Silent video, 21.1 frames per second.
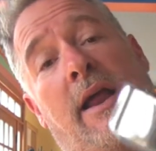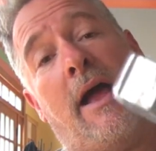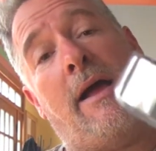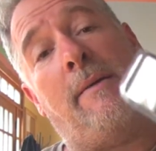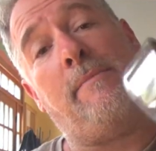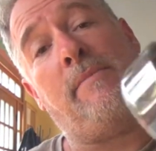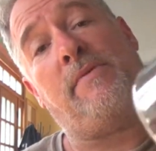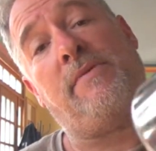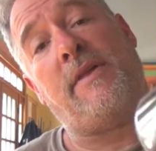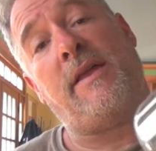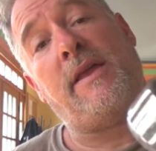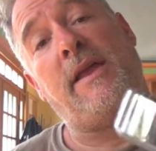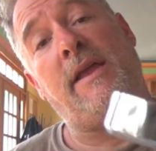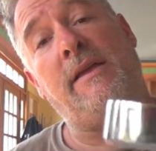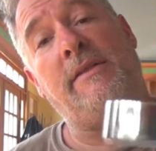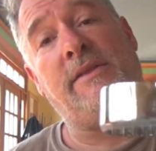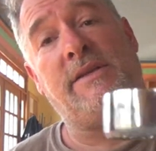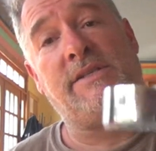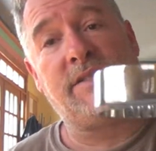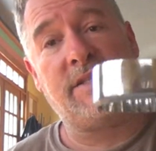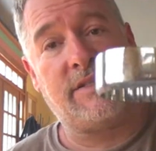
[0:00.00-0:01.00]
I'm
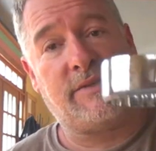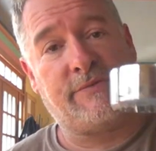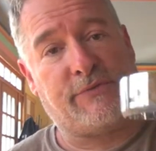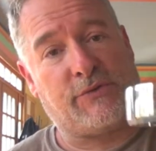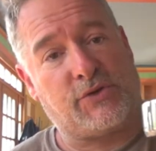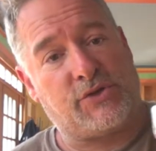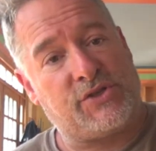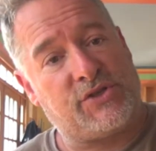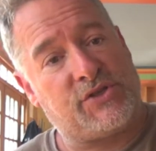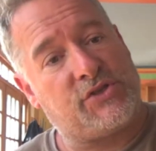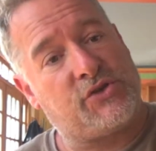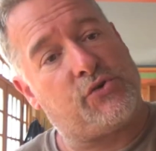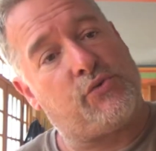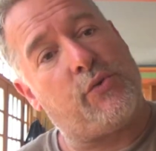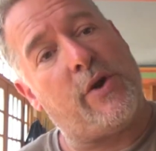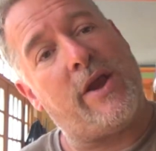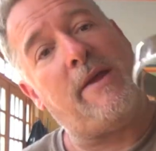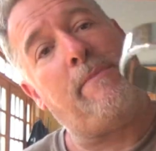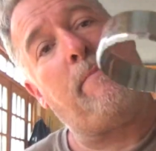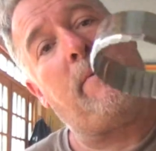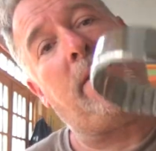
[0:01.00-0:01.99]
thinking this is for
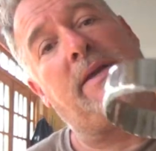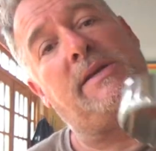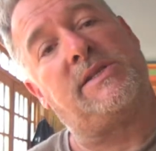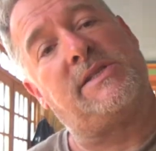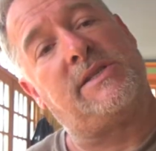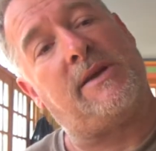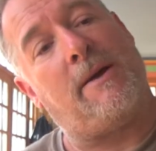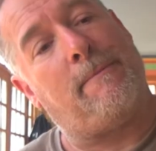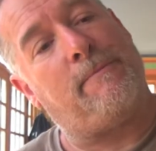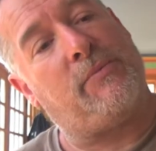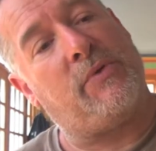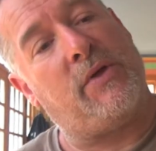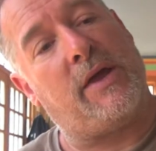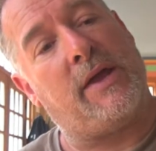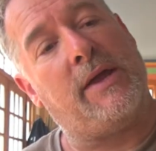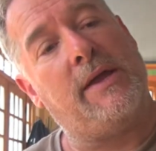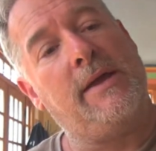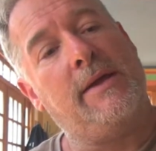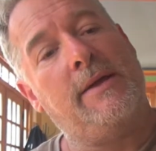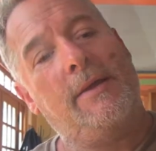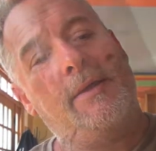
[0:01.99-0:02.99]
scraping
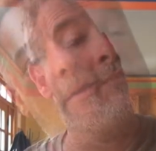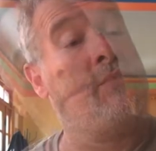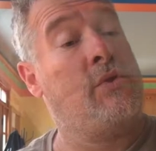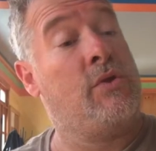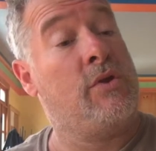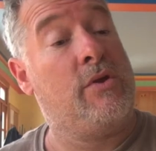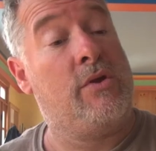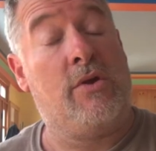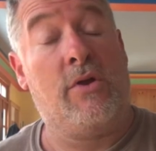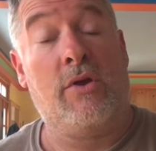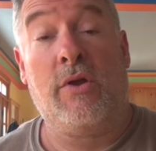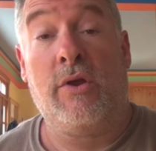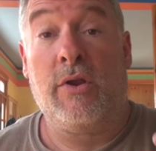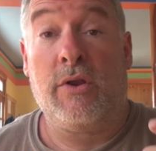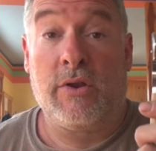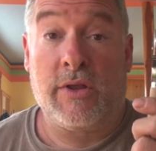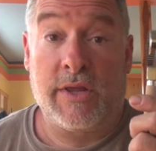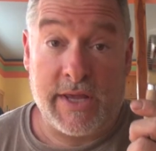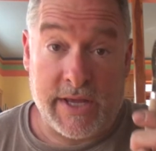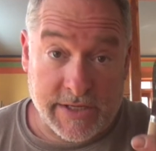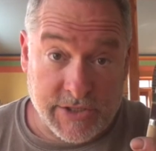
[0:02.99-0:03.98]
something.
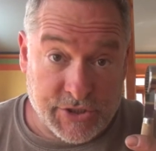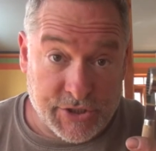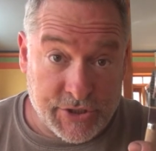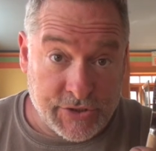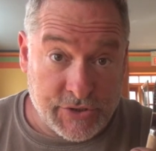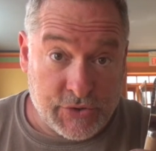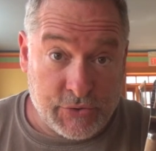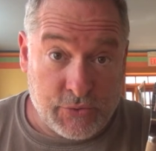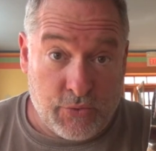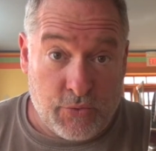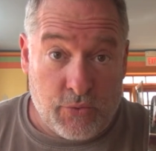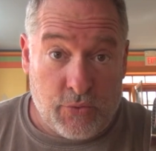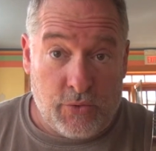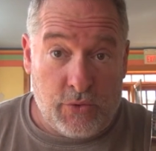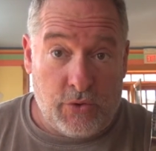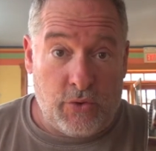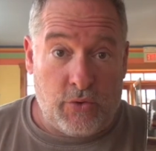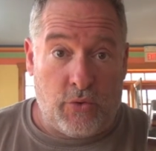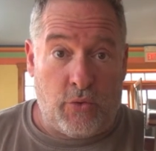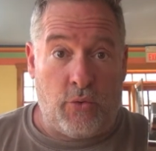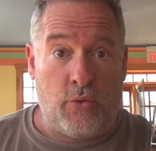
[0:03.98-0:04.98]
Kitchen
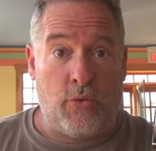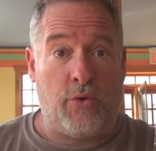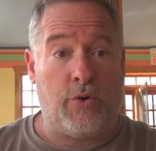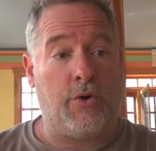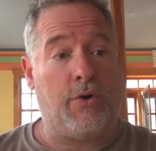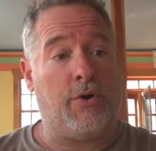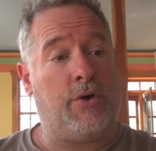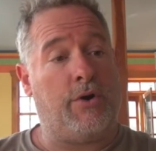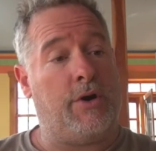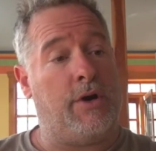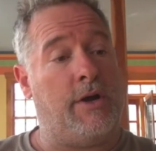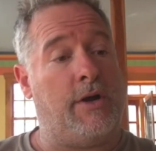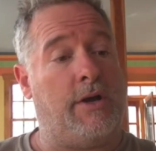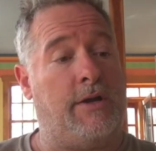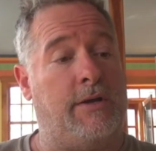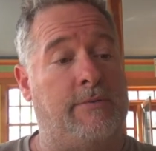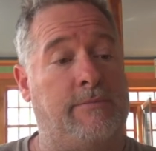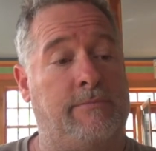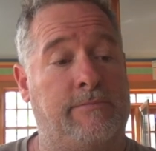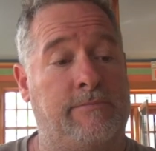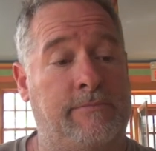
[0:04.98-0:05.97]
tool or
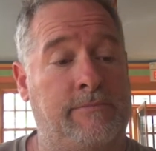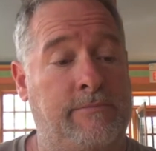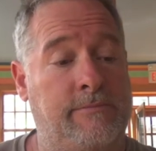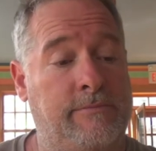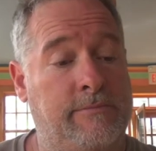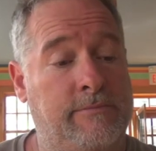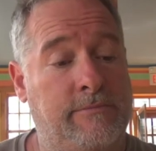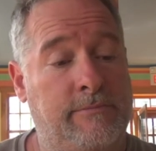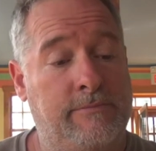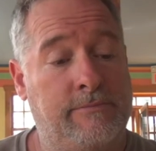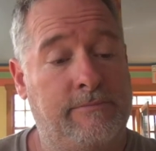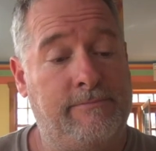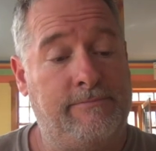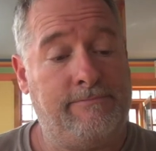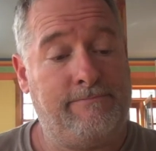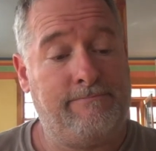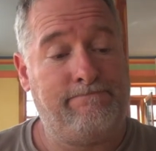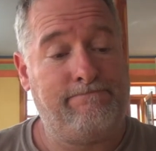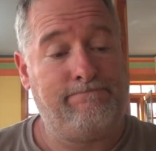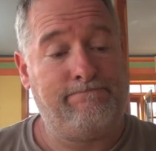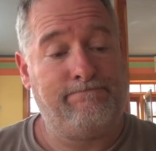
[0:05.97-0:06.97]
um,
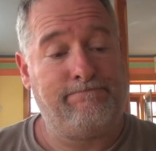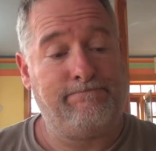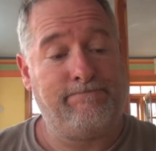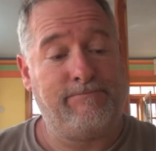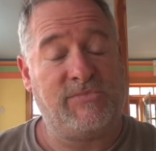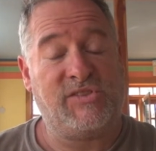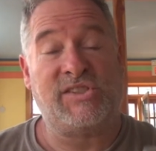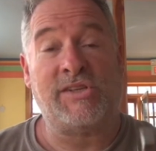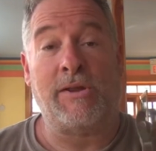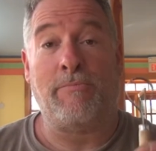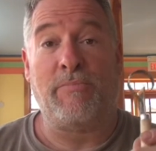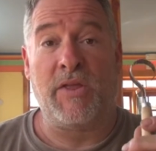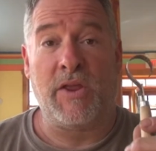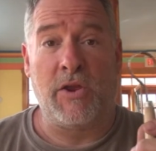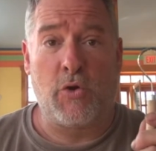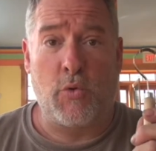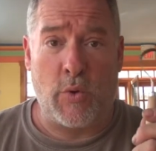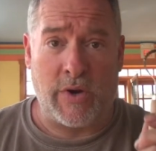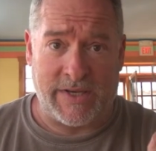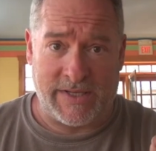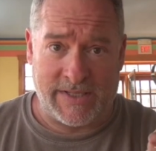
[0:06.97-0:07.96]
something
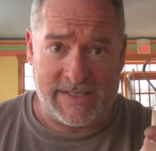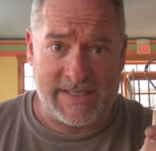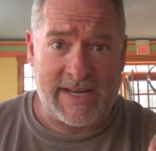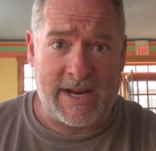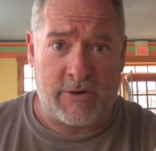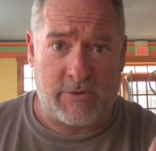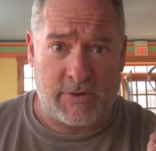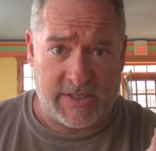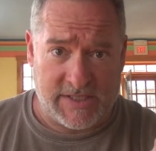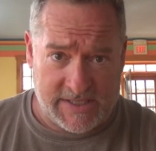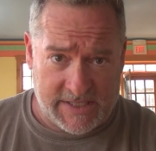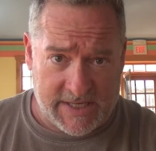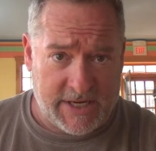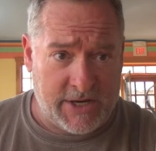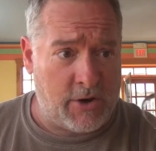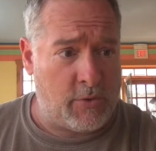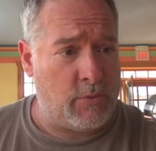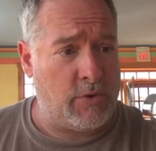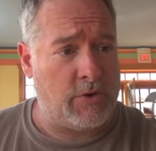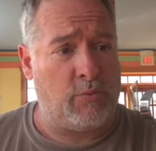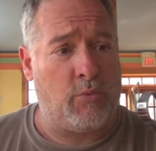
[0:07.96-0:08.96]
Quentin
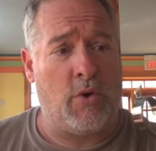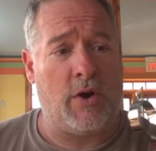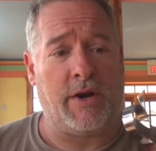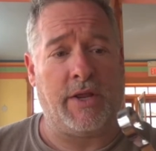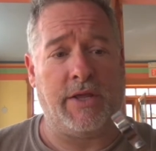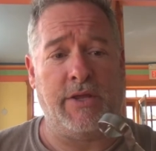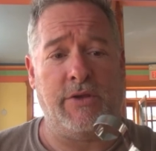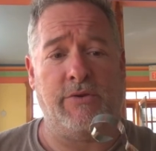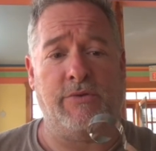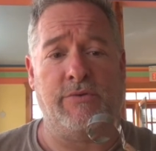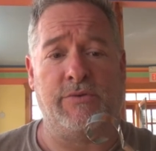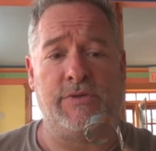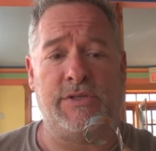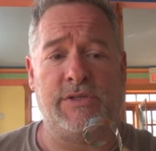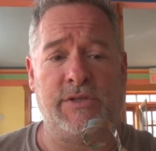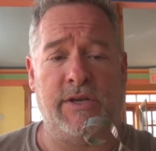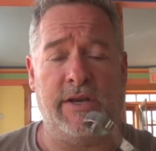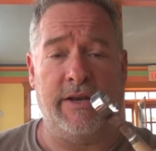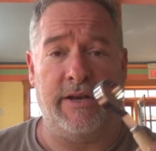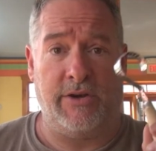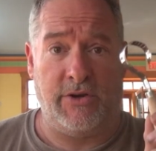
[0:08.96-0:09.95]
Tarantino would want to
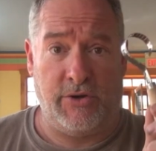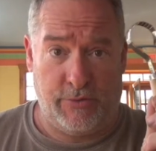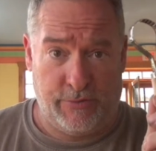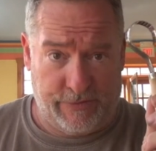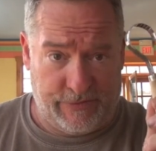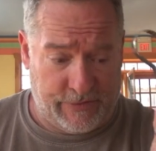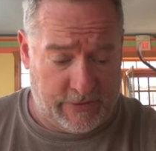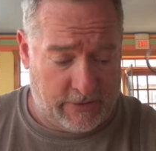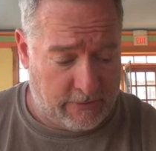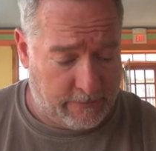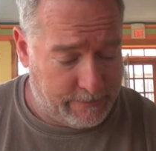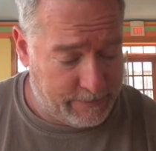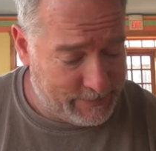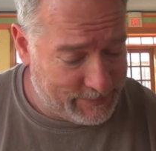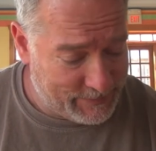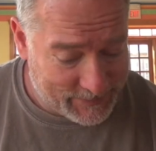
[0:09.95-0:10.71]
use in a new film.